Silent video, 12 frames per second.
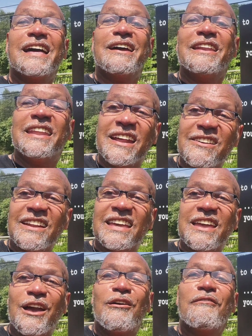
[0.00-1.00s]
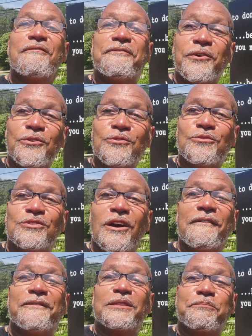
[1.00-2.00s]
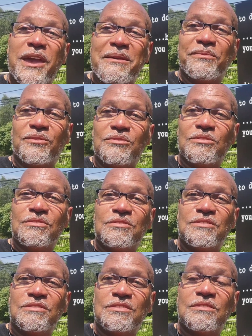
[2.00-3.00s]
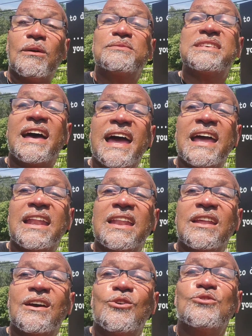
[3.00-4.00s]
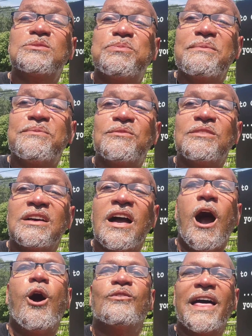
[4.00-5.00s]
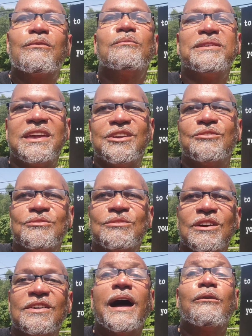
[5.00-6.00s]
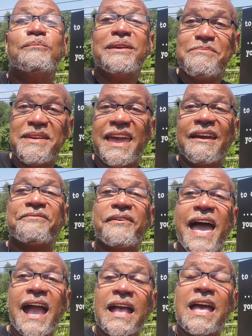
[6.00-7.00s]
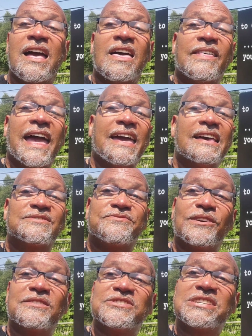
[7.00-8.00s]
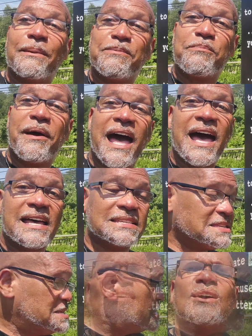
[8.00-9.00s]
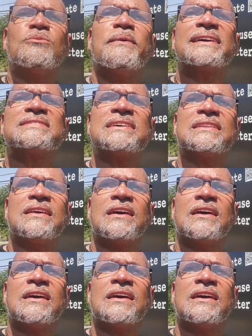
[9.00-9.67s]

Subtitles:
Literally food for the people. What was that? Who's the people? Oh, that would be you. That would be me. In fact, it's full of shepherd pies. Who makes it?